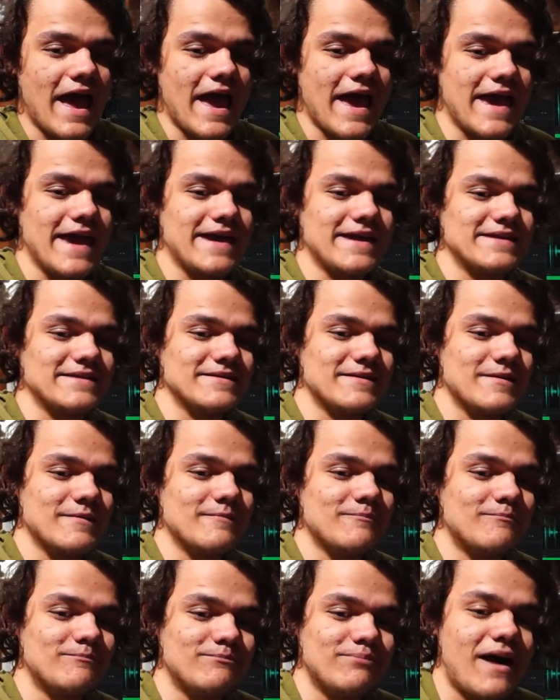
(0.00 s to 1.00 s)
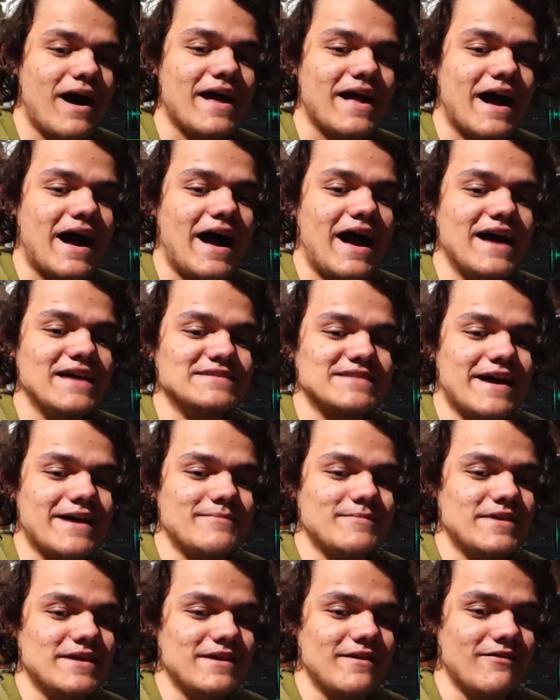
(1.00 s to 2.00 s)
And by eyes, I
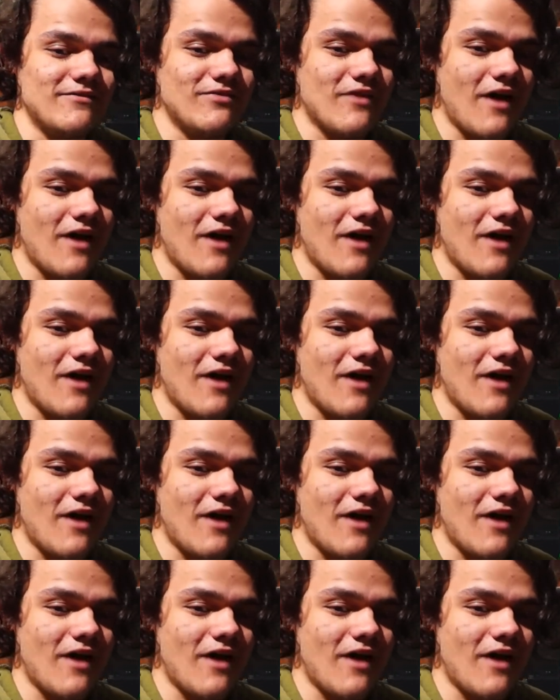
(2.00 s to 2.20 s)
mean